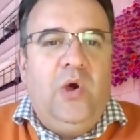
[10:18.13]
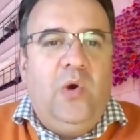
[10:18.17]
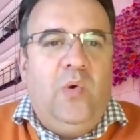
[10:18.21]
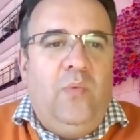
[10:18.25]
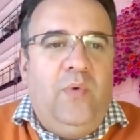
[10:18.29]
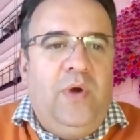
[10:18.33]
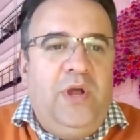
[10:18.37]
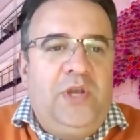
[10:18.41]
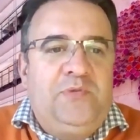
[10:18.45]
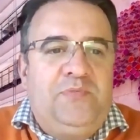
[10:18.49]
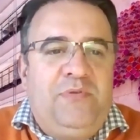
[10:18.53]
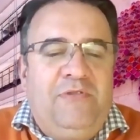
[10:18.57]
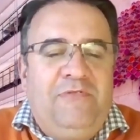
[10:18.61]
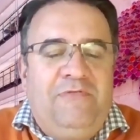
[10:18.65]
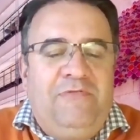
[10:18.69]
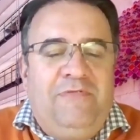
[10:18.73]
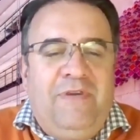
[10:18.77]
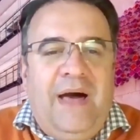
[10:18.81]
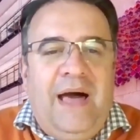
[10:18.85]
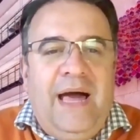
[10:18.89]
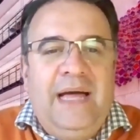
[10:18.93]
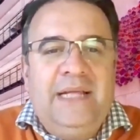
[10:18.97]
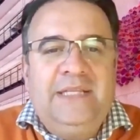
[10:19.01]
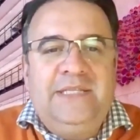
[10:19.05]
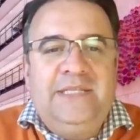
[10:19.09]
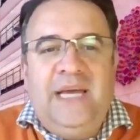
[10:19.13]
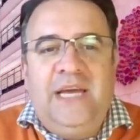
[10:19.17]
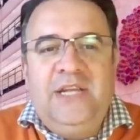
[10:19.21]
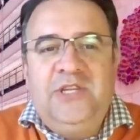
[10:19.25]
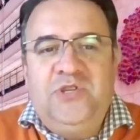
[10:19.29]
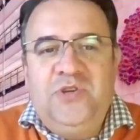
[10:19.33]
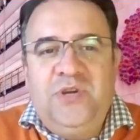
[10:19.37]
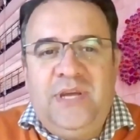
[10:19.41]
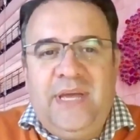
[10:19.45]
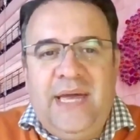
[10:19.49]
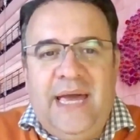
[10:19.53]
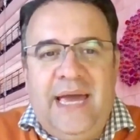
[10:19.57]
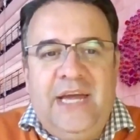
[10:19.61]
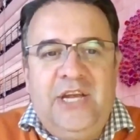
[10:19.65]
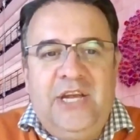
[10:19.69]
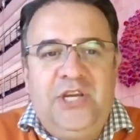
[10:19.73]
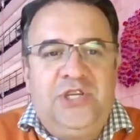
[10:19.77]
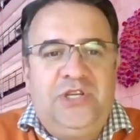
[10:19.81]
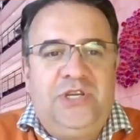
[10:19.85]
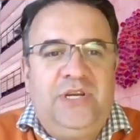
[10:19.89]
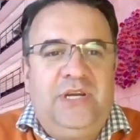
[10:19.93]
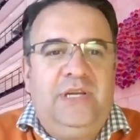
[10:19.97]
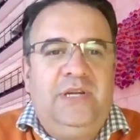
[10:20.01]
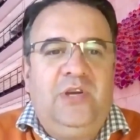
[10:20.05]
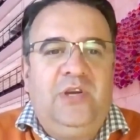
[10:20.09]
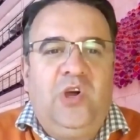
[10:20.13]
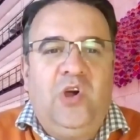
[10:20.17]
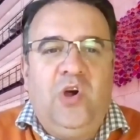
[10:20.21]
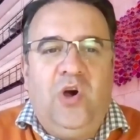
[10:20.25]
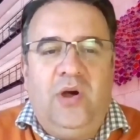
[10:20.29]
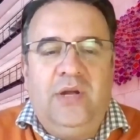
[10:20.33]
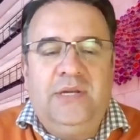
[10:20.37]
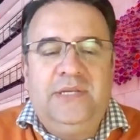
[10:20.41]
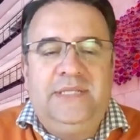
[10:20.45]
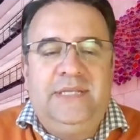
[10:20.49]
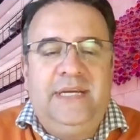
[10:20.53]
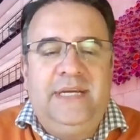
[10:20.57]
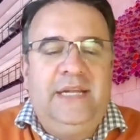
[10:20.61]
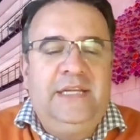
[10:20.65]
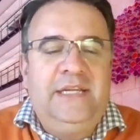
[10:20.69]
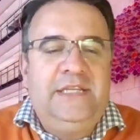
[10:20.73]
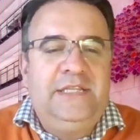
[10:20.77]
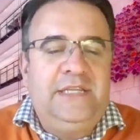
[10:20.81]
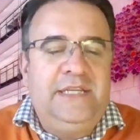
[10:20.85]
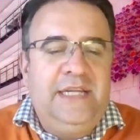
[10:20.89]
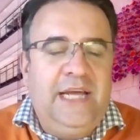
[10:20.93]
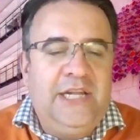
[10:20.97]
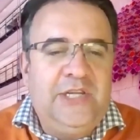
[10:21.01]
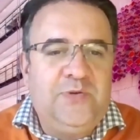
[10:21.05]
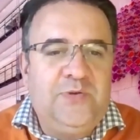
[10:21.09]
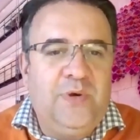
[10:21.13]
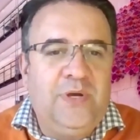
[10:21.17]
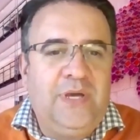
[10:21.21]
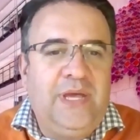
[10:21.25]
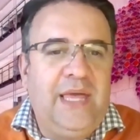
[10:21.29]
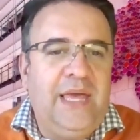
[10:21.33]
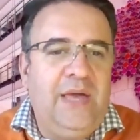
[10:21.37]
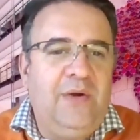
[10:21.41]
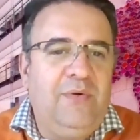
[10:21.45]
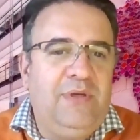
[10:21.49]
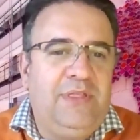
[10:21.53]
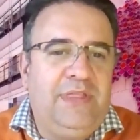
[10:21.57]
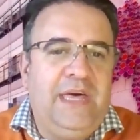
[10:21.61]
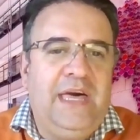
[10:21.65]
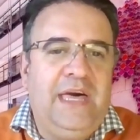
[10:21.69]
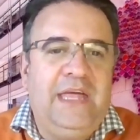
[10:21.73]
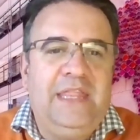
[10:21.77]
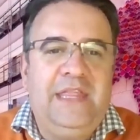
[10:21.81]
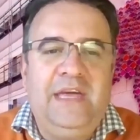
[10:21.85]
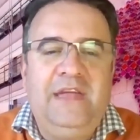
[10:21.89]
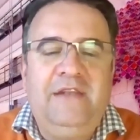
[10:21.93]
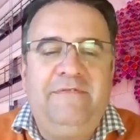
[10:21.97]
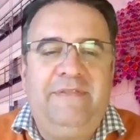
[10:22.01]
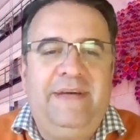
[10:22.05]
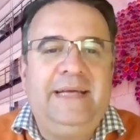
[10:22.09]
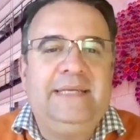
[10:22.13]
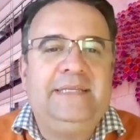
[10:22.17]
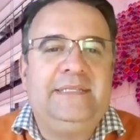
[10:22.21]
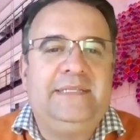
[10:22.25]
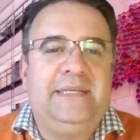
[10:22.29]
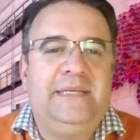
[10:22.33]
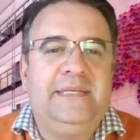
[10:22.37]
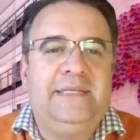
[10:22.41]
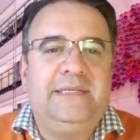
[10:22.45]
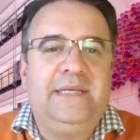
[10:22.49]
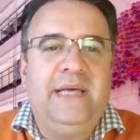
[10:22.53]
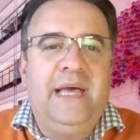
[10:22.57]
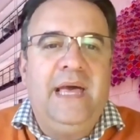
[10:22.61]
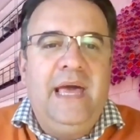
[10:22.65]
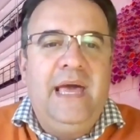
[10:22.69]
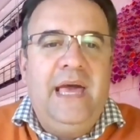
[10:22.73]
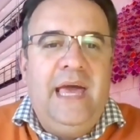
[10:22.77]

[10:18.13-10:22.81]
which provides education, content, networking with other investors.